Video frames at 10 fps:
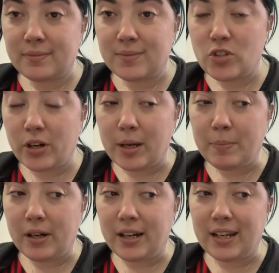
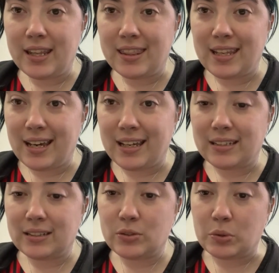tripod that
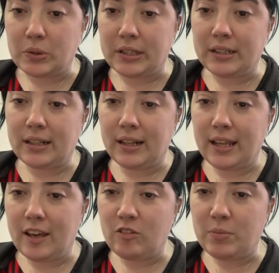Jordan
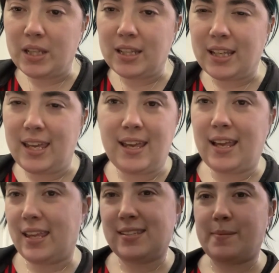gave me that
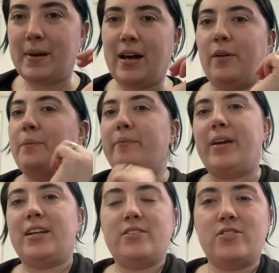he somehow
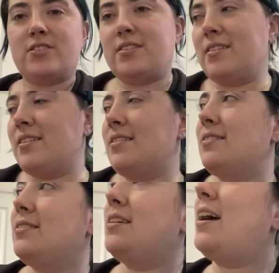managed
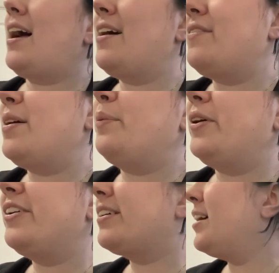to have at
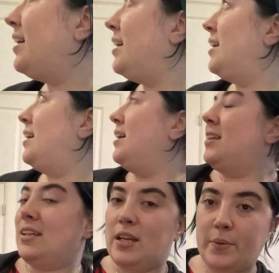work
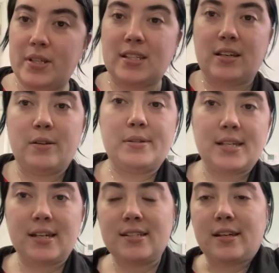that he wasn't
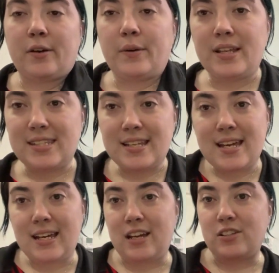using. So it's
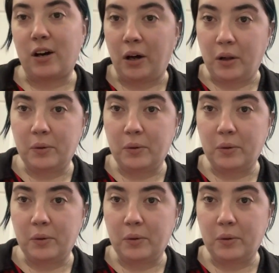not a tall